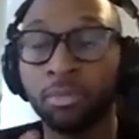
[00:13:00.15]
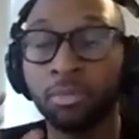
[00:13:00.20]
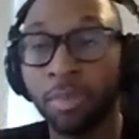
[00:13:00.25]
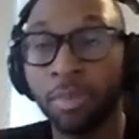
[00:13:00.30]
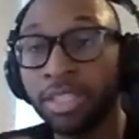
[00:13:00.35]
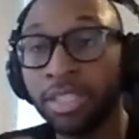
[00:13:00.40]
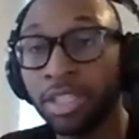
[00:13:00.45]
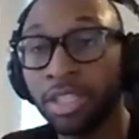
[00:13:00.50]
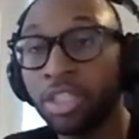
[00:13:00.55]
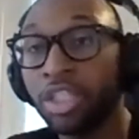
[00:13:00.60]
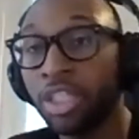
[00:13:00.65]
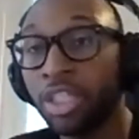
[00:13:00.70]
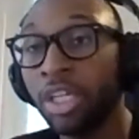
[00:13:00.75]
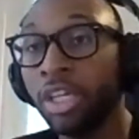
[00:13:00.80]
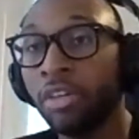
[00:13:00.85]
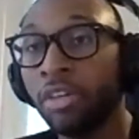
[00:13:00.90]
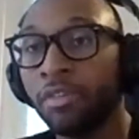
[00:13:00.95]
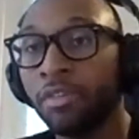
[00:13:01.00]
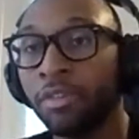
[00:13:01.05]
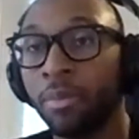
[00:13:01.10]

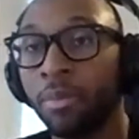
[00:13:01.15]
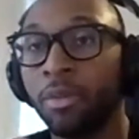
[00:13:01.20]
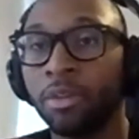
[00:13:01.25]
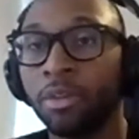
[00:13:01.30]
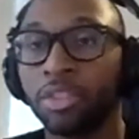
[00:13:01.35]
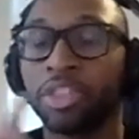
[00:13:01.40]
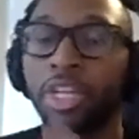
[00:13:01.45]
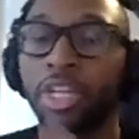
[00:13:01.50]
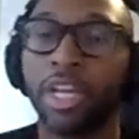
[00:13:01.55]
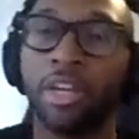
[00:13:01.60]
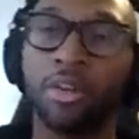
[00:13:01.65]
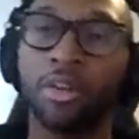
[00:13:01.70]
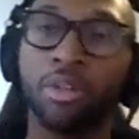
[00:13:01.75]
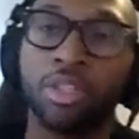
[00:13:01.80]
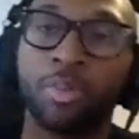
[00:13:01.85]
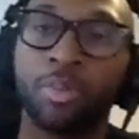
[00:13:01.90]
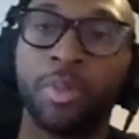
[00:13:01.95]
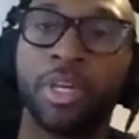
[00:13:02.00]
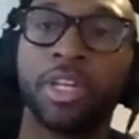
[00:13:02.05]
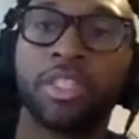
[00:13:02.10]
messaging from those
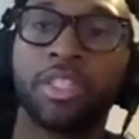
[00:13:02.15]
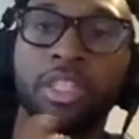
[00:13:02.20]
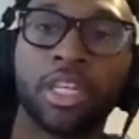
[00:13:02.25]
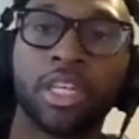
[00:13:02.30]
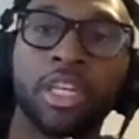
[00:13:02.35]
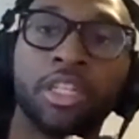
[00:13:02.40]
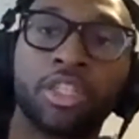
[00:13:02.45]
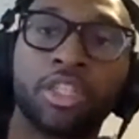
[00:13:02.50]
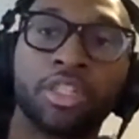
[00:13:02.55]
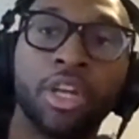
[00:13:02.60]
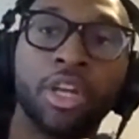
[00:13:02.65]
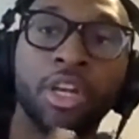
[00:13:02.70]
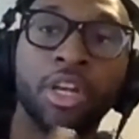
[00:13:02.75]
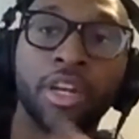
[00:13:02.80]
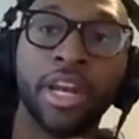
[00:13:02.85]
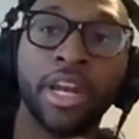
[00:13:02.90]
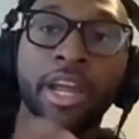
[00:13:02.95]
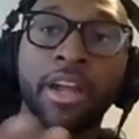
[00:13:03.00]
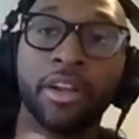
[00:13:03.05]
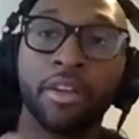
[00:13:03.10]
channels, because each
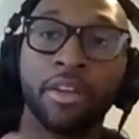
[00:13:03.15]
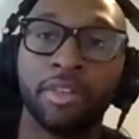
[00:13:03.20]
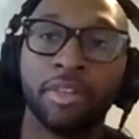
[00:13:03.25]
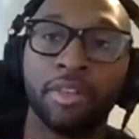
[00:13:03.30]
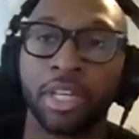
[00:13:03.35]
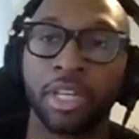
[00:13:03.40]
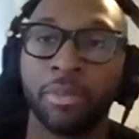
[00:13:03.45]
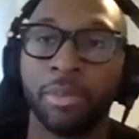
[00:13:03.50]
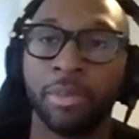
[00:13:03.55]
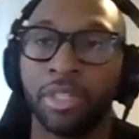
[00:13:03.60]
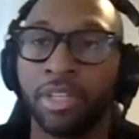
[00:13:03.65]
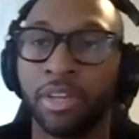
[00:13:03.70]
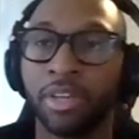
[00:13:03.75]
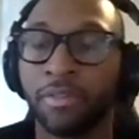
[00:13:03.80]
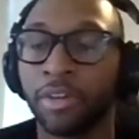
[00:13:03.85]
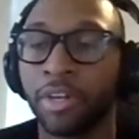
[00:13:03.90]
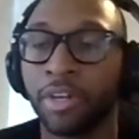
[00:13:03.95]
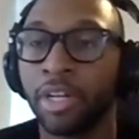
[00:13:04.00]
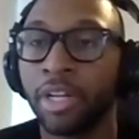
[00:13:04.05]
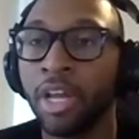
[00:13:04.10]
narrative is going to be
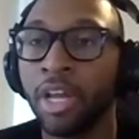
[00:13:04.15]
different.